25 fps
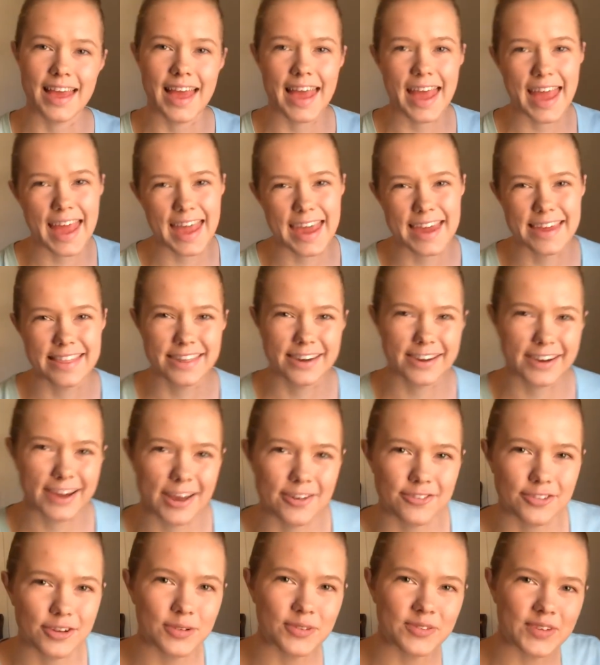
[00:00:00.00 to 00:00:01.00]
Hey there,
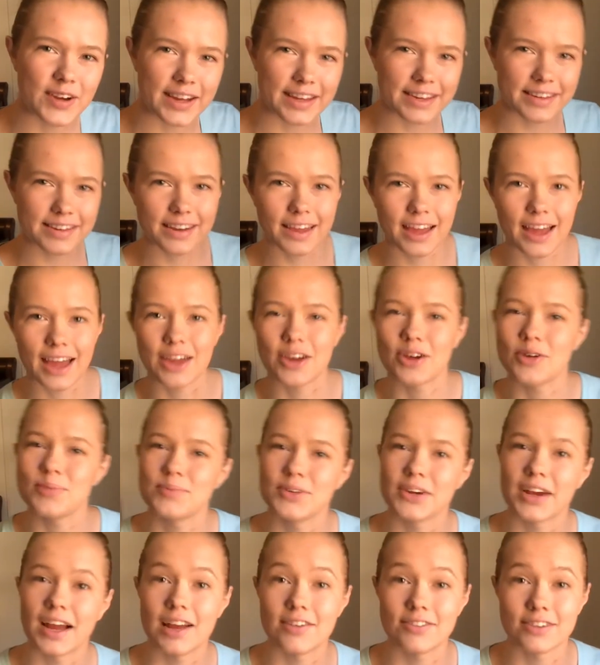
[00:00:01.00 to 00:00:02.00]
everyone. I hope
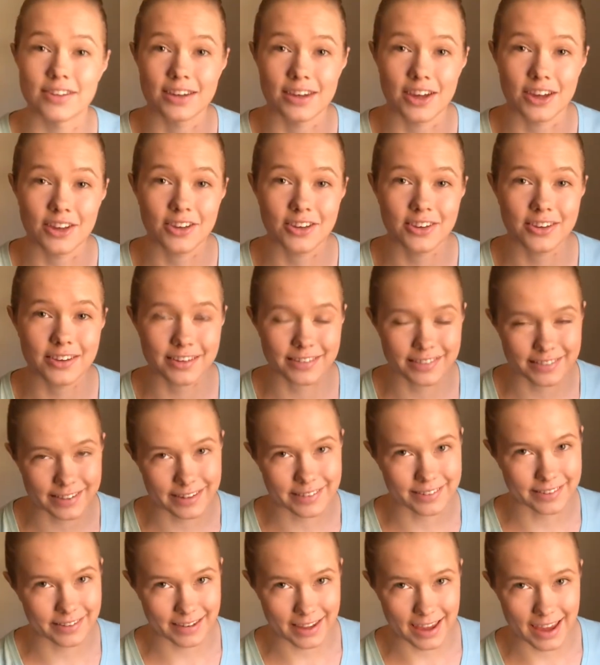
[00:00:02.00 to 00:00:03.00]
you're having a good day
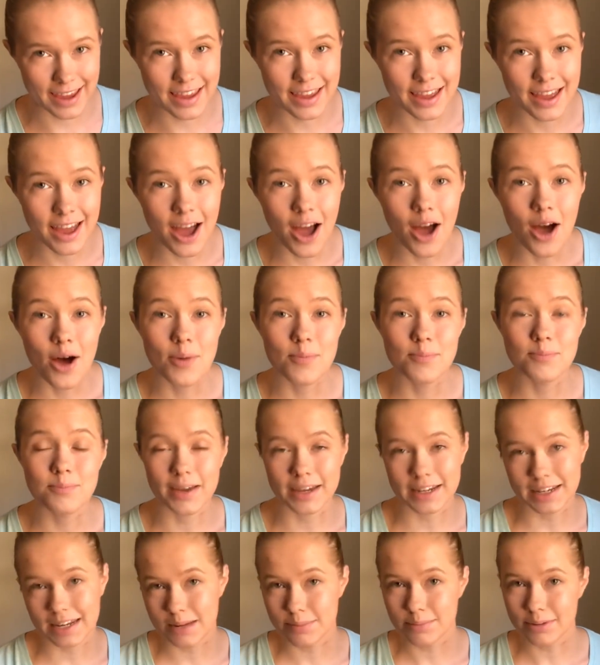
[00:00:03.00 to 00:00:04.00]
today. My
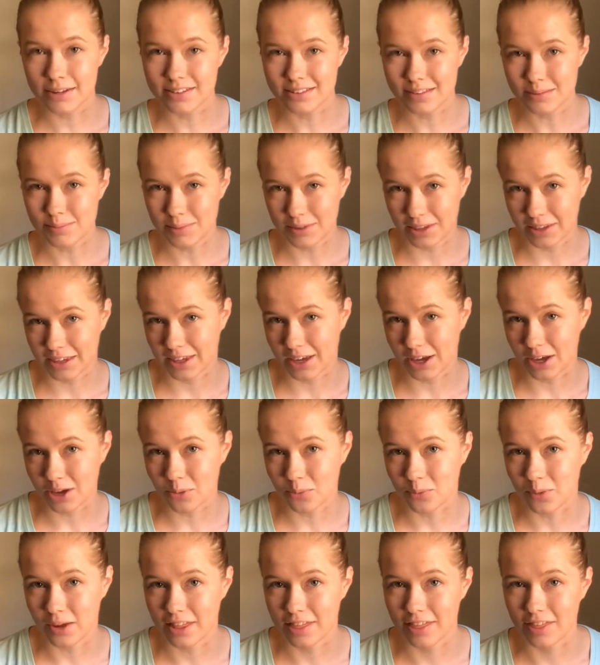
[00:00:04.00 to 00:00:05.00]
name is Amelia
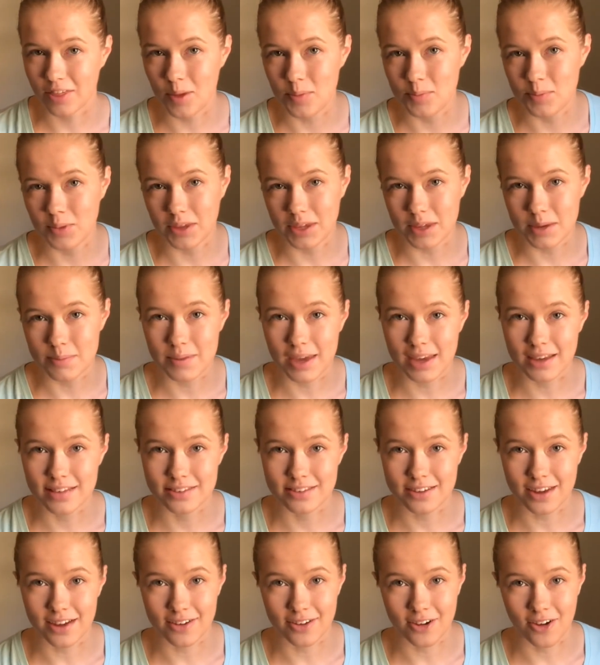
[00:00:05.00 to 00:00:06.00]
with
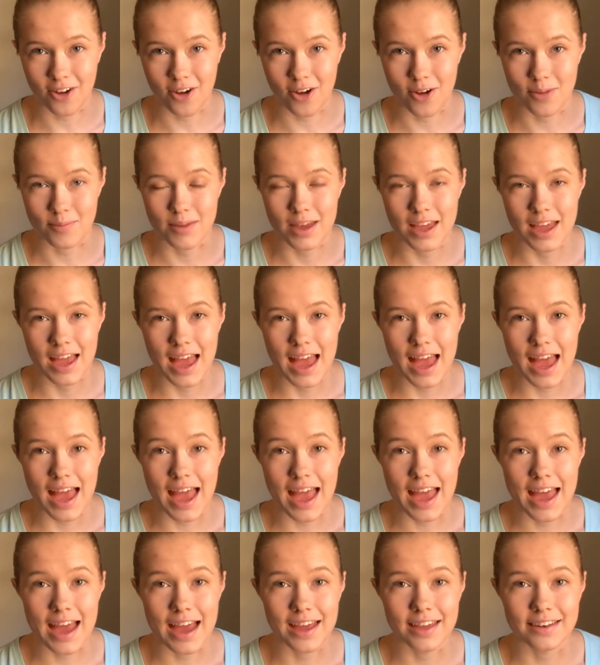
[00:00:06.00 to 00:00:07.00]
AmeliaMakes.com,
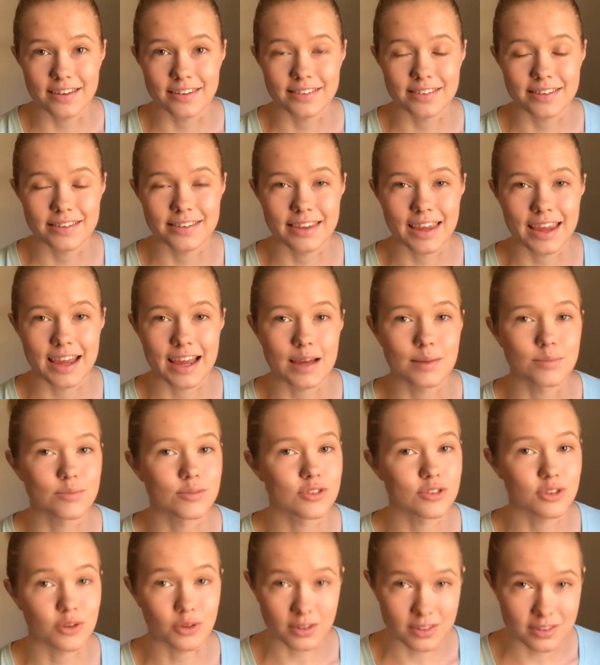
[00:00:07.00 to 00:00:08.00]
and today I'm
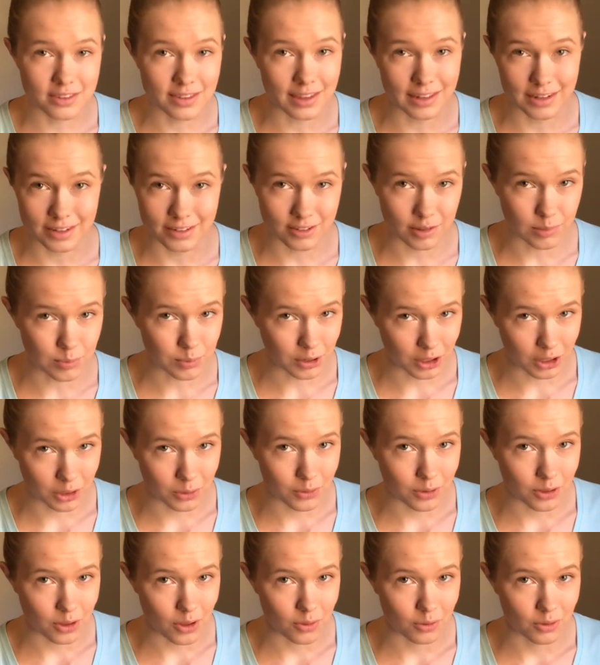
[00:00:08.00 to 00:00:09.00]
so excited to bring you
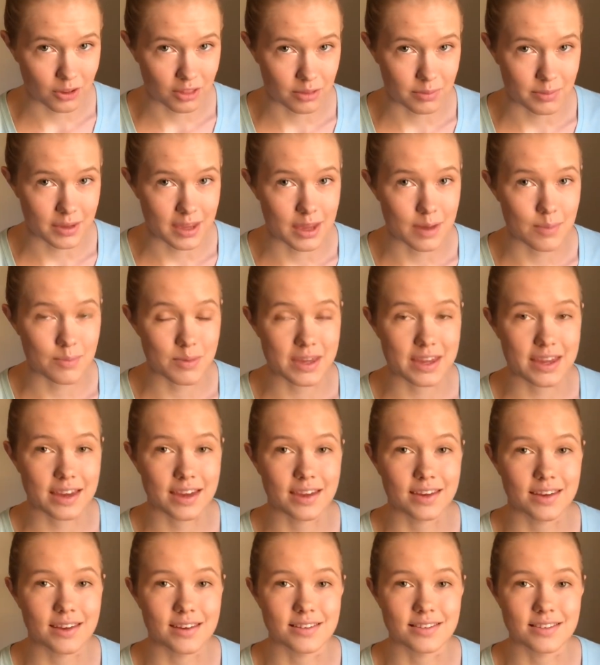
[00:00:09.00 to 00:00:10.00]
along with me
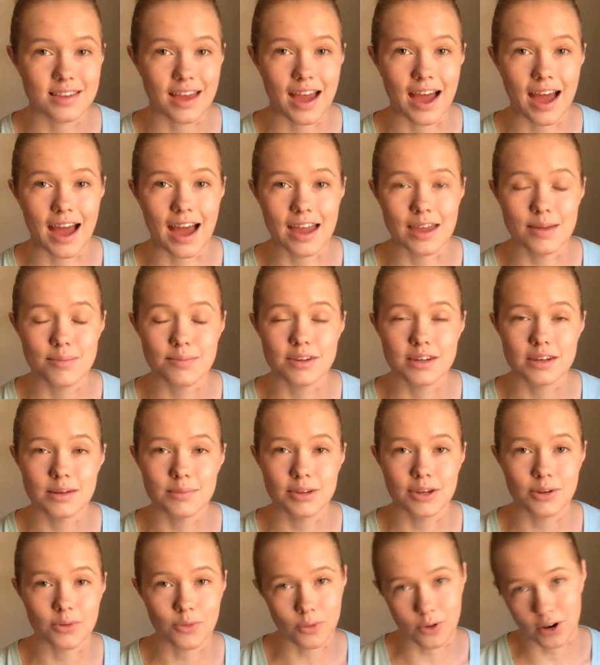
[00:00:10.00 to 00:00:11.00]
because I'm going to
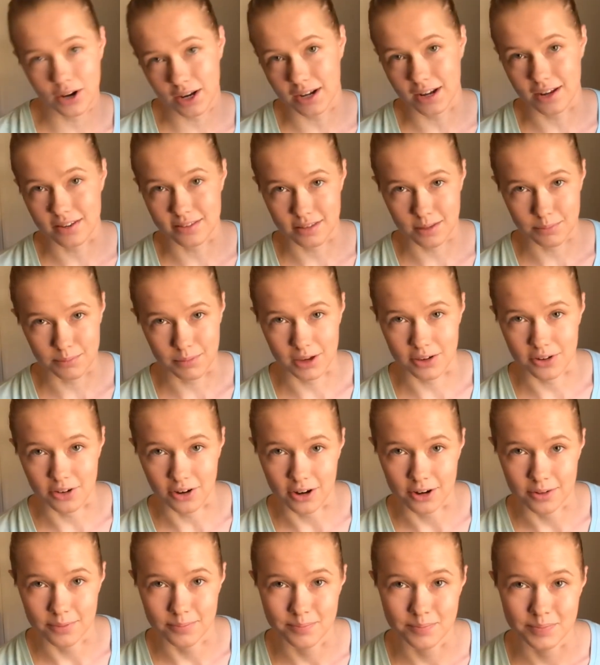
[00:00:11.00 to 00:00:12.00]
be organizing my
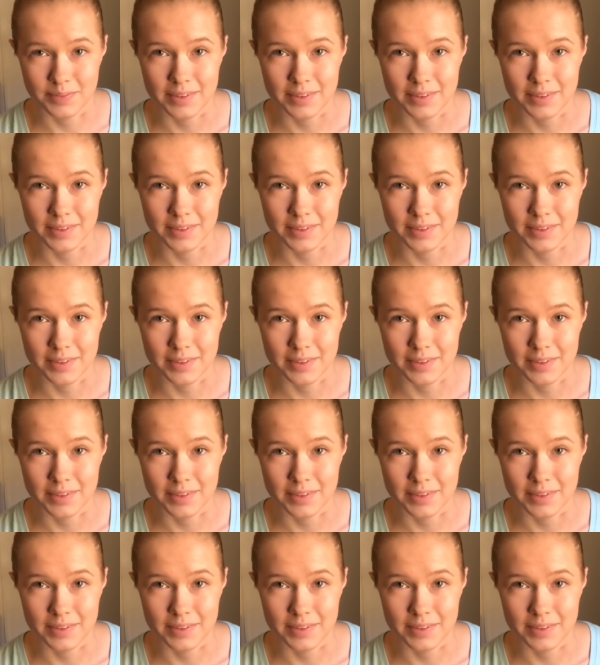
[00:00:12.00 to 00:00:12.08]
yarn.